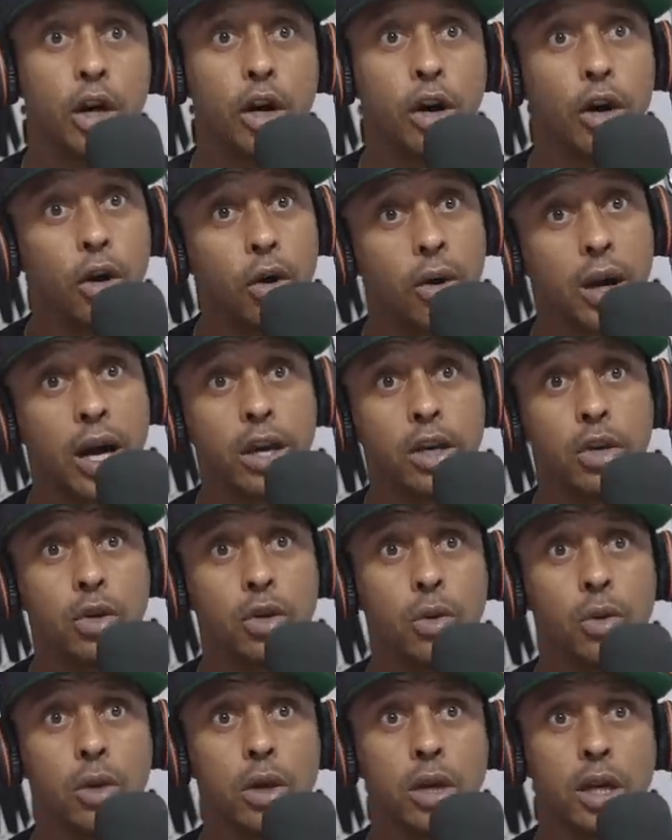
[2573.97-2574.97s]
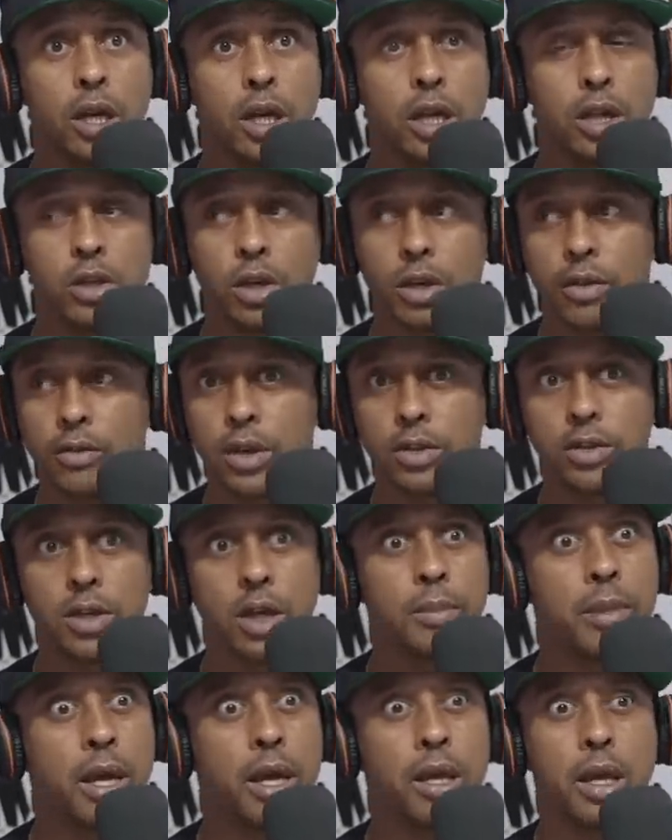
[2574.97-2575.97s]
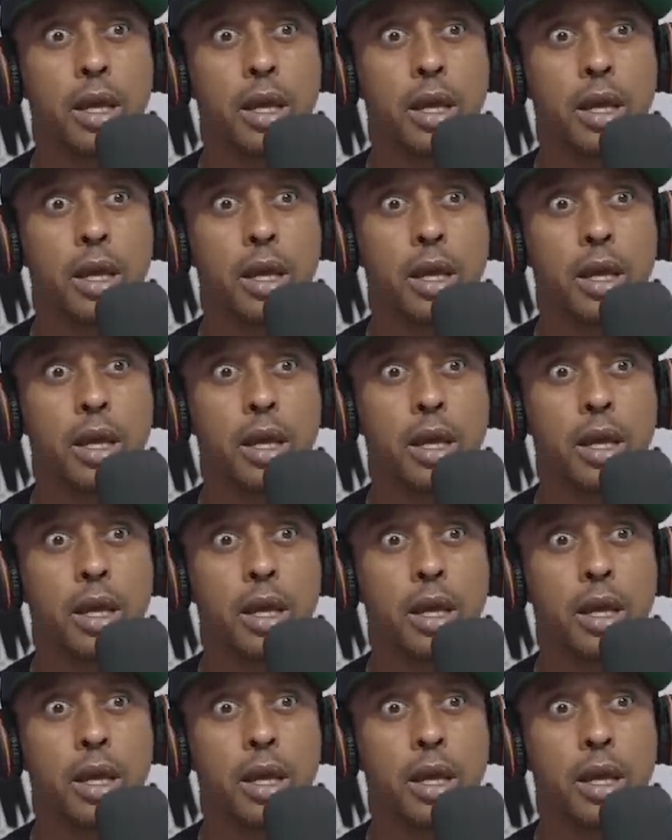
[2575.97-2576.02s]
Earl, how you doing? And he turned around and said, I'm not